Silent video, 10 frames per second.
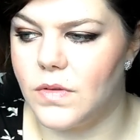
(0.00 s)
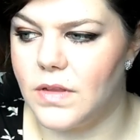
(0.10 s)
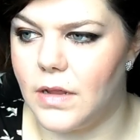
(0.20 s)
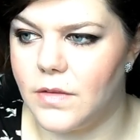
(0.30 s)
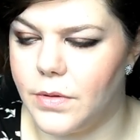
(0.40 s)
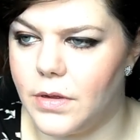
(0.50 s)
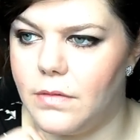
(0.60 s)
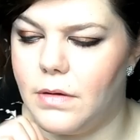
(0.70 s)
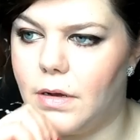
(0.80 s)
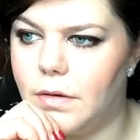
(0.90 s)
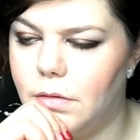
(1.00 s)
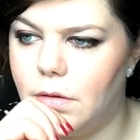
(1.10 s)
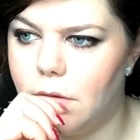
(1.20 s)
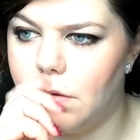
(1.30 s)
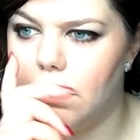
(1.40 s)
What was the last book I read?
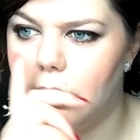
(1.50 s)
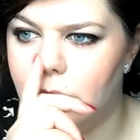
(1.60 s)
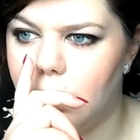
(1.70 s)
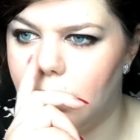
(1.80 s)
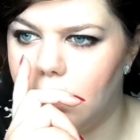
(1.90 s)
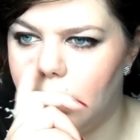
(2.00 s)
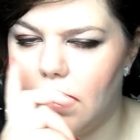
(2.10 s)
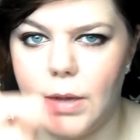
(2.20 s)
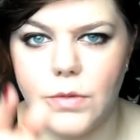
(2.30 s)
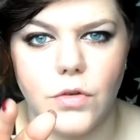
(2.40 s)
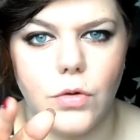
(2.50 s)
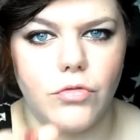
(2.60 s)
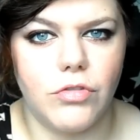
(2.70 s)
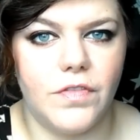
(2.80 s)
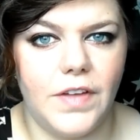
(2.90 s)
It was
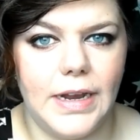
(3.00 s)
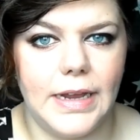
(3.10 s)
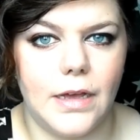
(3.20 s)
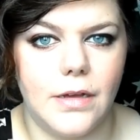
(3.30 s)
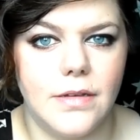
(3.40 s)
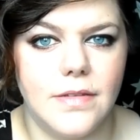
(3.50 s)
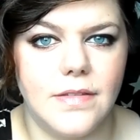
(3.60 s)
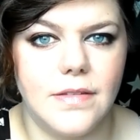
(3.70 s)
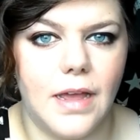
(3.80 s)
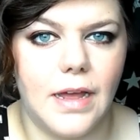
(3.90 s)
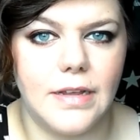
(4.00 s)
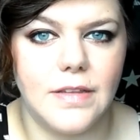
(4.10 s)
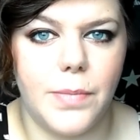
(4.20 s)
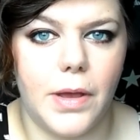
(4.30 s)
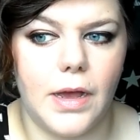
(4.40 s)
called Revealing Us, and
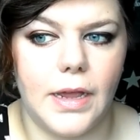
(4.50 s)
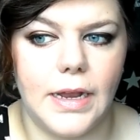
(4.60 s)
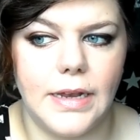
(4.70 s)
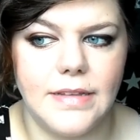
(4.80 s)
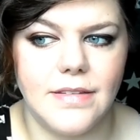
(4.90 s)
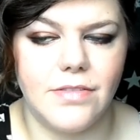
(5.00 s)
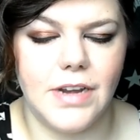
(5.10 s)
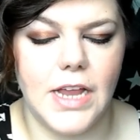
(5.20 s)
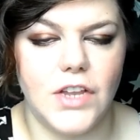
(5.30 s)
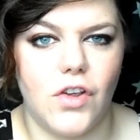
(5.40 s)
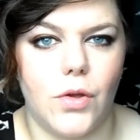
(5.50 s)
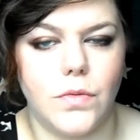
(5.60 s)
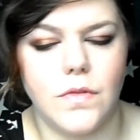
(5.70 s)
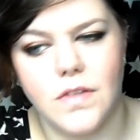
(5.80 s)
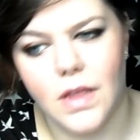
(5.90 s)
it's by Lisa Renee
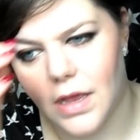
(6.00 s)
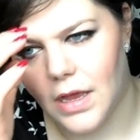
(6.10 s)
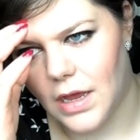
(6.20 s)
Jones,